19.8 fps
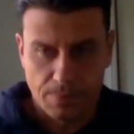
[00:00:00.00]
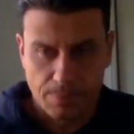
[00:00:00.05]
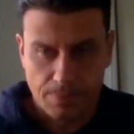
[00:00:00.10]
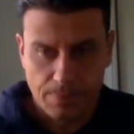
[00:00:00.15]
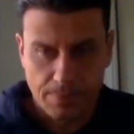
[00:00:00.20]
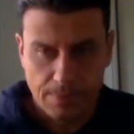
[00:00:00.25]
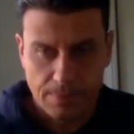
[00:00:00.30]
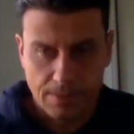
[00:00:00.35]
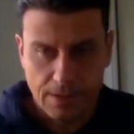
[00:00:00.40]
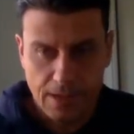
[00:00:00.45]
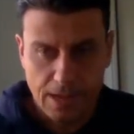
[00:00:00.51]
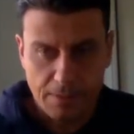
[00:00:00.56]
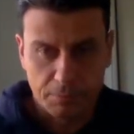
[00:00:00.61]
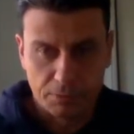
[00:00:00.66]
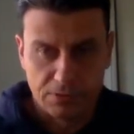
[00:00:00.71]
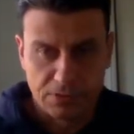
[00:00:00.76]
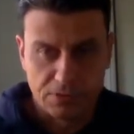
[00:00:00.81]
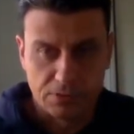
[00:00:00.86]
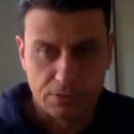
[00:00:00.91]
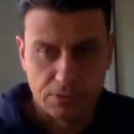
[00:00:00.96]
able to
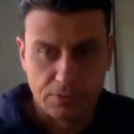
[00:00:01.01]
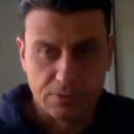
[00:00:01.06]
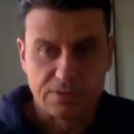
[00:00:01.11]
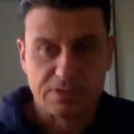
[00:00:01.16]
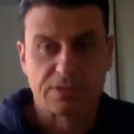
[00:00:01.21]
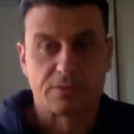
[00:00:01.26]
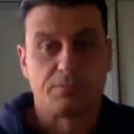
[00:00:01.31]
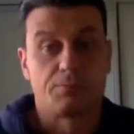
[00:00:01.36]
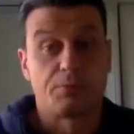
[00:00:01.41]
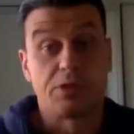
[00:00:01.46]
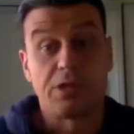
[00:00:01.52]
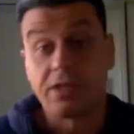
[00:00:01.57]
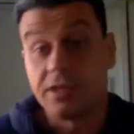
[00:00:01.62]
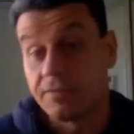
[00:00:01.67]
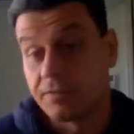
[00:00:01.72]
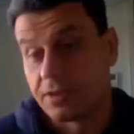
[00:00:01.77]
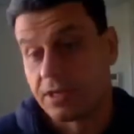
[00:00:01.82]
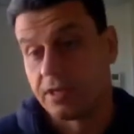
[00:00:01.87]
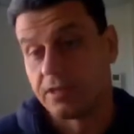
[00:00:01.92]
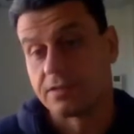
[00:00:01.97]
do some predictive
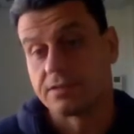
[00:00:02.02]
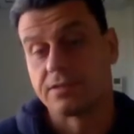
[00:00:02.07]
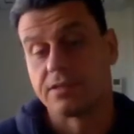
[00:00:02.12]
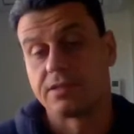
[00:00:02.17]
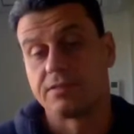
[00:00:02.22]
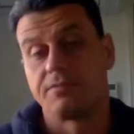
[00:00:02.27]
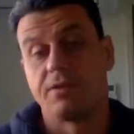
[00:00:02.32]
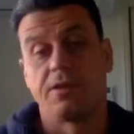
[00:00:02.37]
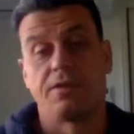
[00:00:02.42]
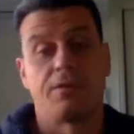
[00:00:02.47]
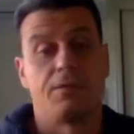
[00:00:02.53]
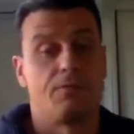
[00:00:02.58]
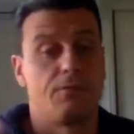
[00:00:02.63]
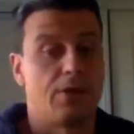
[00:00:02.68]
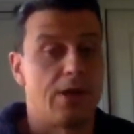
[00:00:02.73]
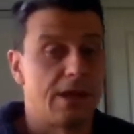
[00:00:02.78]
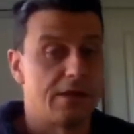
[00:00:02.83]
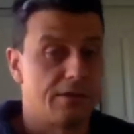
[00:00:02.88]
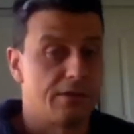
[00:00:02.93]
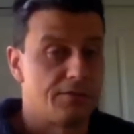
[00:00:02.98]
analysis rather than
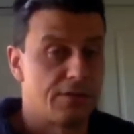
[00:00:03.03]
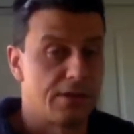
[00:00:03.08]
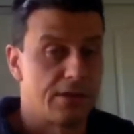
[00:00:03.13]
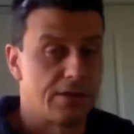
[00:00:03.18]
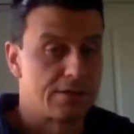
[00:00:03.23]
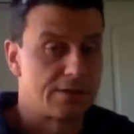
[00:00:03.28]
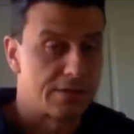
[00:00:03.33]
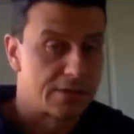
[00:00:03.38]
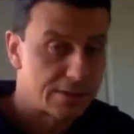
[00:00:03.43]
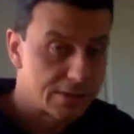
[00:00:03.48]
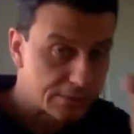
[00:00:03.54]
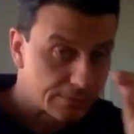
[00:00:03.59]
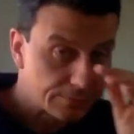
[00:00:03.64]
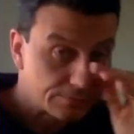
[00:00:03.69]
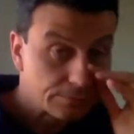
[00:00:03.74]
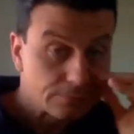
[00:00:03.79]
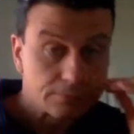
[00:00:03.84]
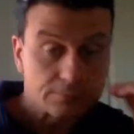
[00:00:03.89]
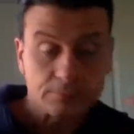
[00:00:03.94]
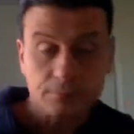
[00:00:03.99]
reactive analysis.
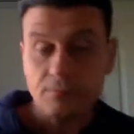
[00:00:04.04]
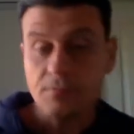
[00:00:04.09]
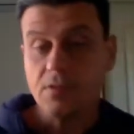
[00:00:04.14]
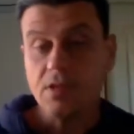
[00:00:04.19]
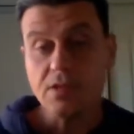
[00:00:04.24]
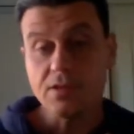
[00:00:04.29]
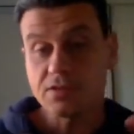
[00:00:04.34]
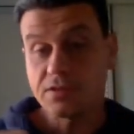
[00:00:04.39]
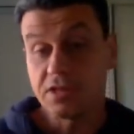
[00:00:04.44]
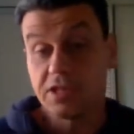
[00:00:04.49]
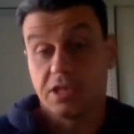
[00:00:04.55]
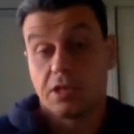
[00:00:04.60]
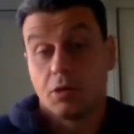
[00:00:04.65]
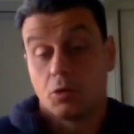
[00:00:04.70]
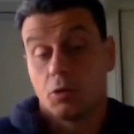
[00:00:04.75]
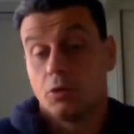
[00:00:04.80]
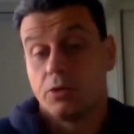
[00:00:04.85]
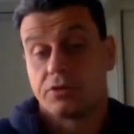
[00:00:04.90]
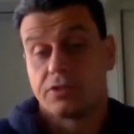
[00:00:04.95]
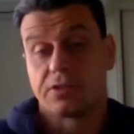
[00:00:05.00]
So any
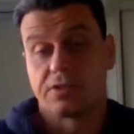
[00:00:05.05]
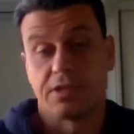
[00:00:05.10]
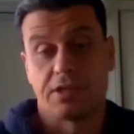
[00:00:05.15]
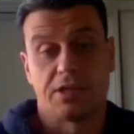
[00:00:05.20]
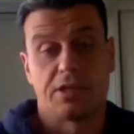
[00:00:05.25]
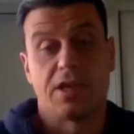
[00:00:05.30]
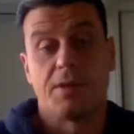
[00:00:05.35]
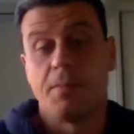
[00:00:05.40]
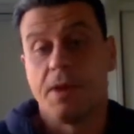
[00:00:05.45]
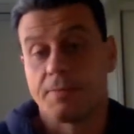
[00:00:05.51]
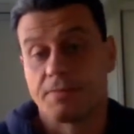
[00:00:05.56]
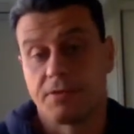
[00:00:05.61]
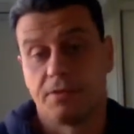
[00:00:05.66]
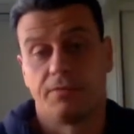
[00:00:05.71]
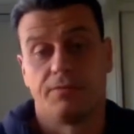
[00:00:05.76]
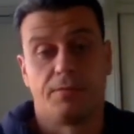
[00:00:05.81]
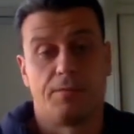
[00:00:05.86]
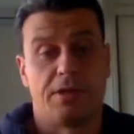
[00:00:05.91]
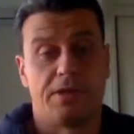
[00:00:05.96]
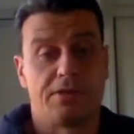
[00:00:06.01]
conclusions that you come up to from
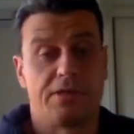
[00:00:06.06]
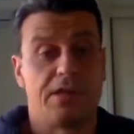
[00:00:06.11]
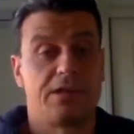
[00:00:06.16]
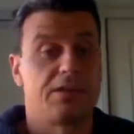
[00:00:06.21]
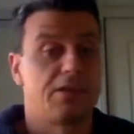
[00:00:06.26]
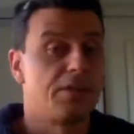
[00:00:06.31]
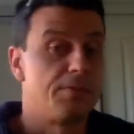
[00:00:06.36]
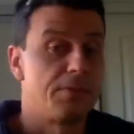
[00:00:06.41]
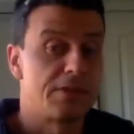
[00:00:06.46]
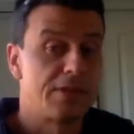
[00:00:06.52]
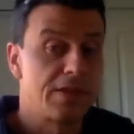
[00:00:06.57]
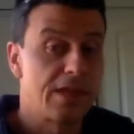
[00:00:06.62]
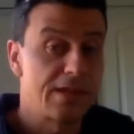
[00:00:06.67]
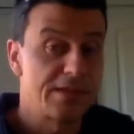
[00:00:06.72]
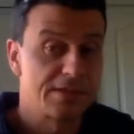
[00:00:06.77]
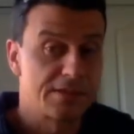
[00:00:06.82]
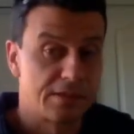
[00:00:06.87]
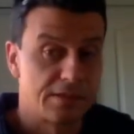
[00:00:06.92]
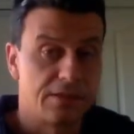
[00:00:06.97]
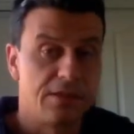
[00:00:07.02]
that data can be
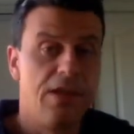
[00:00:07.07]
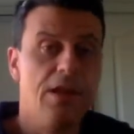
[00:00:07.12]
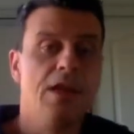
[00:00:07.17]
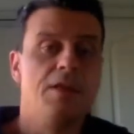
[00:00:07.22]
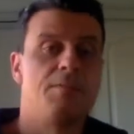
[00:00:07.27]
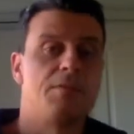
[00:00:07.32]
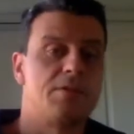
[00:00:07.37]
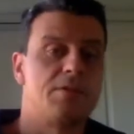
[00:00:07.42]
tested, because with